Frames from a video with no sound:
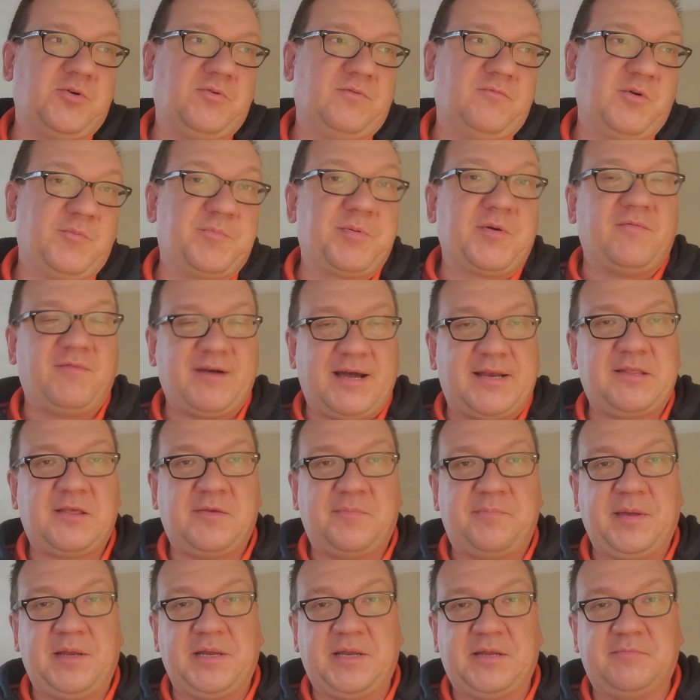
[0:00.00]
we provide an
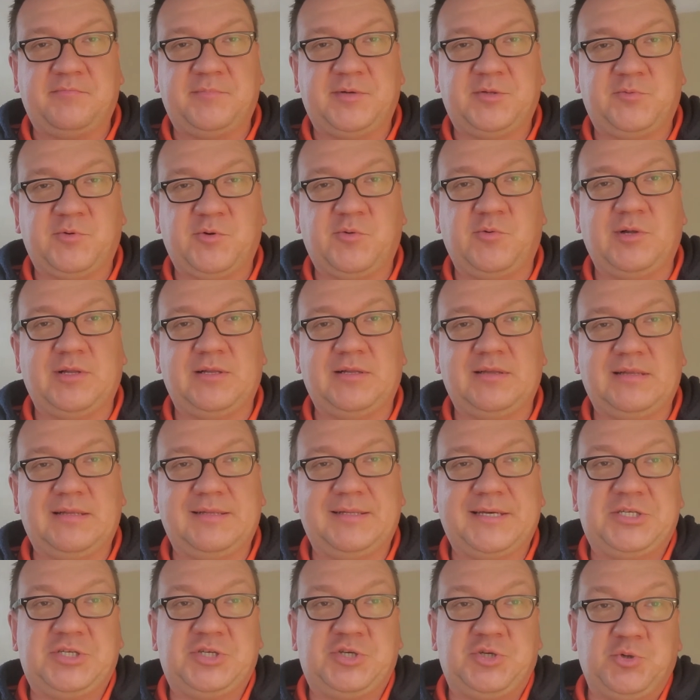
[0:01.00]
opinion, but we will
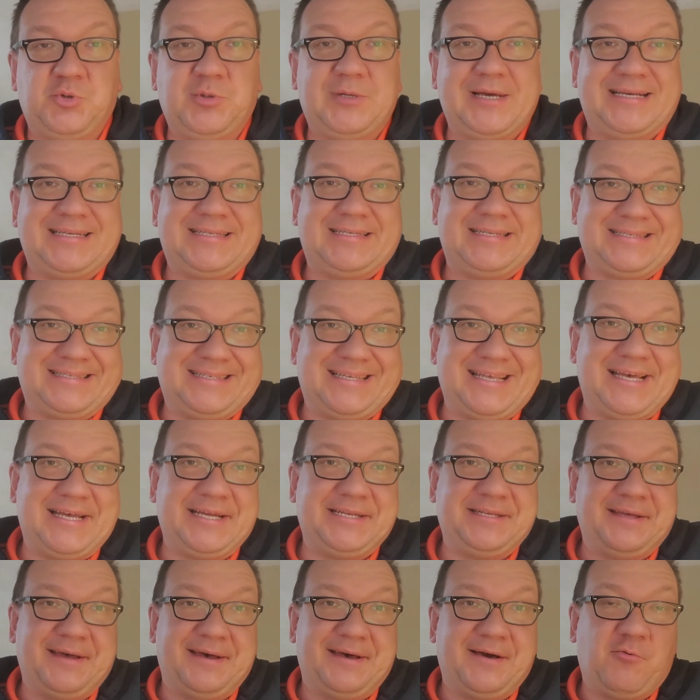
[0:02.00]
let you guys
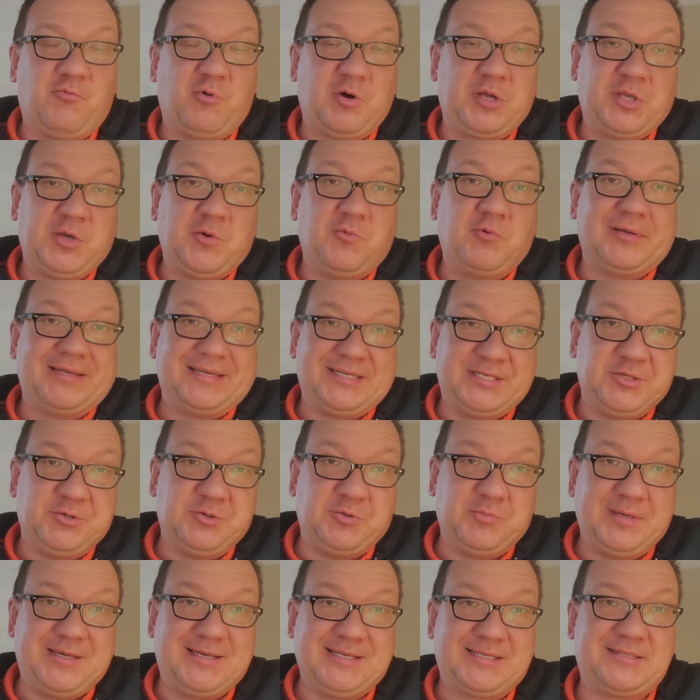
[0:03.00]
decide what you want to
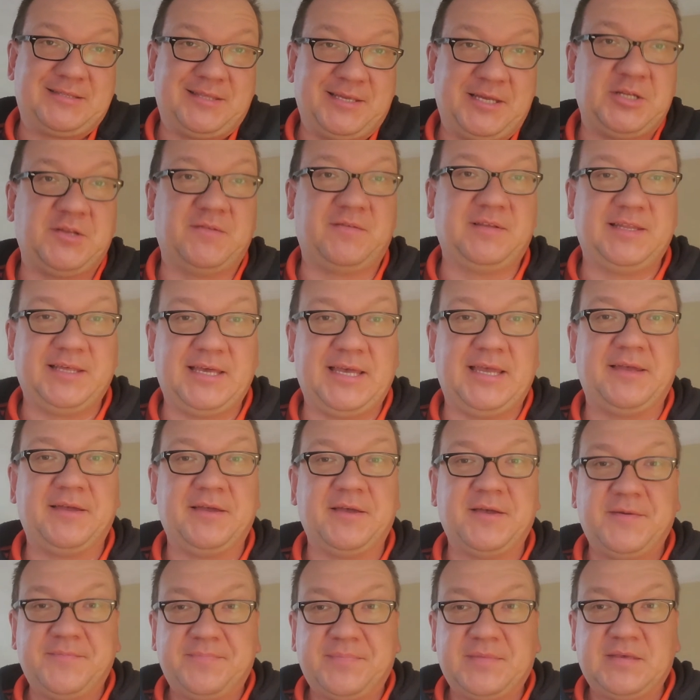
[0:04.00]
do, because at the end of the day,